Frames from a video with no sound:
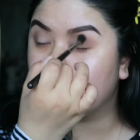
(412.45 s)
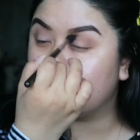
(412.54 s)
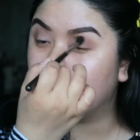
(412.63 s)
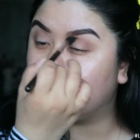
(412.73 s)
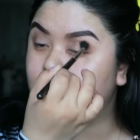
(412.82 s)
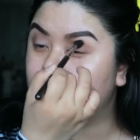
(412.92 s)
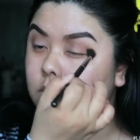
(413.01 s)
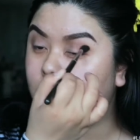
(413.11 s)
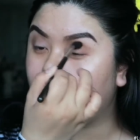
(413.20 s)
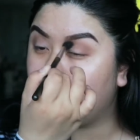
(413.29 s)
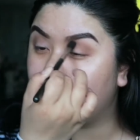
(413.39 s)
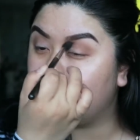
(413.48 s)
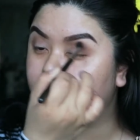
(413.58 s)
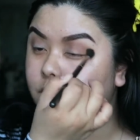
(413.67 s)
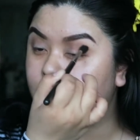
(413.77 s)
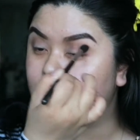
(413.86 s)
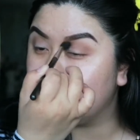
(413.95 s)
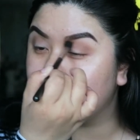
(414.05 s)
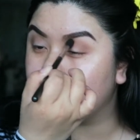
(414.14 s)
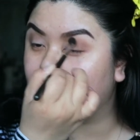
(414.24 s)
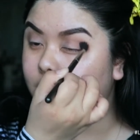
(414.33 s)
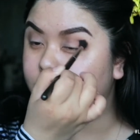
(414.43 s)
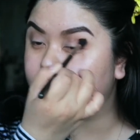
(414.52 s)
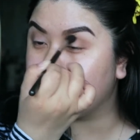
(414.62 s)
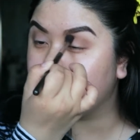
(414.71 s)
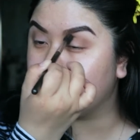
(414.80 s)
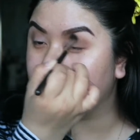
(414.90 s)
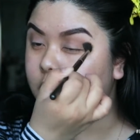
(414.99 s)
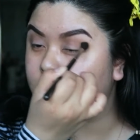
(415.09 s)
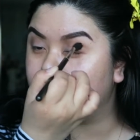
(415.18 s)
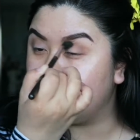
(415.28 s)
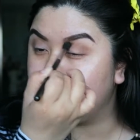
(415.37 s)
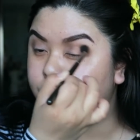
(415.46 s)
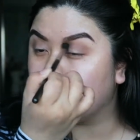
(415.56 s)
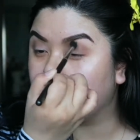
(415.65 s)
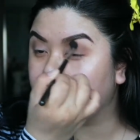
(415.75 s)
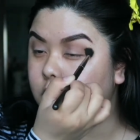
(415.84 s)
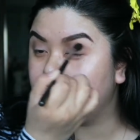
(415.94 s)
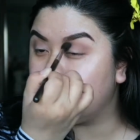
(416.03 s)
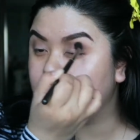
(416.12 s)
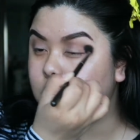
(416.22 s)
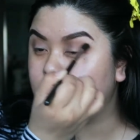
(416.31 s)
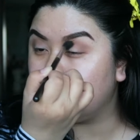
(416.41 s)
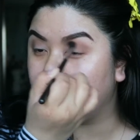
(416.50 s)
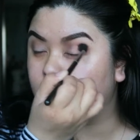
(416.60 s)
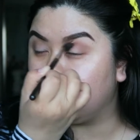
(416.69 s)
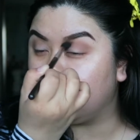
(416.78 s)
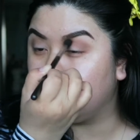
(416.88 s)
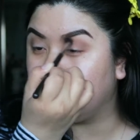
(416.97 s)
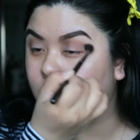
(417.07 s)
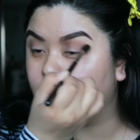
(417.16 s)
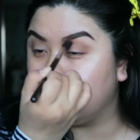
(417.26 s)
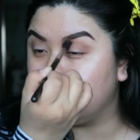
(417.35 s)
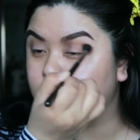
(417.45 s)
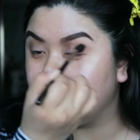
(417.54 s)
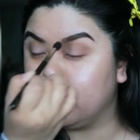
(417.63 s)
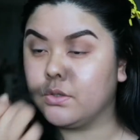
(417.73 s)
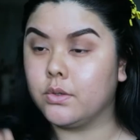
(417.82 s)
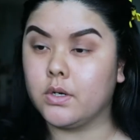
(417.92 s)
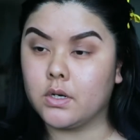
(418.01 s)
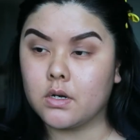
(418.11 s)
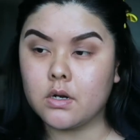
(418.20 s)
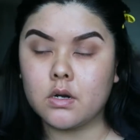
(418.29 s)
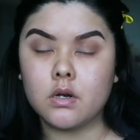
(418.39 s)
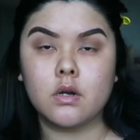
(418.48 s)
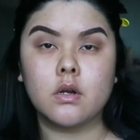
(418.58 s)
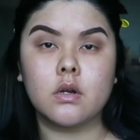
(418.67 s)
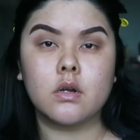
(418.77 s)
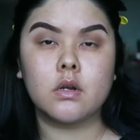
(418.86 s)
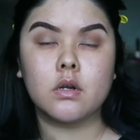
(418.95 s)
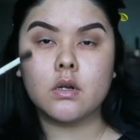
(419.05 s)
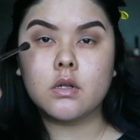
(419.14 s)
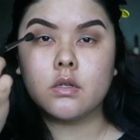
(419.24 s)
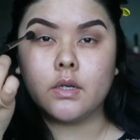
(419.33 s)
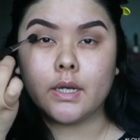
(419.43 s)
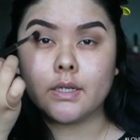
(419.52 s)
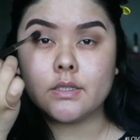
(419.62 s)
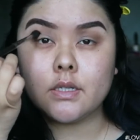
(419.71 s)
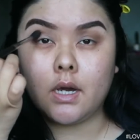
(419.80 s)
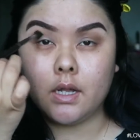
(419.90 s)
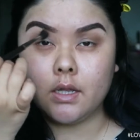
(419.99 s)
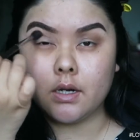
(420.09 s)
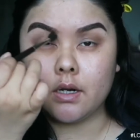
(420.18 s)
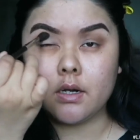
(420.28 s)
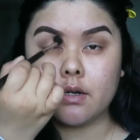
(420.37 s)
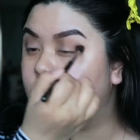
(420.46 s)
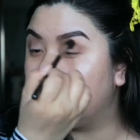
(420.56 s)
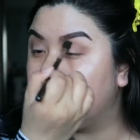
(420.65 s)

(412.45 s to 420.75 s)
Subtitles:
So once you have the desired darkness, you can move on to your next color.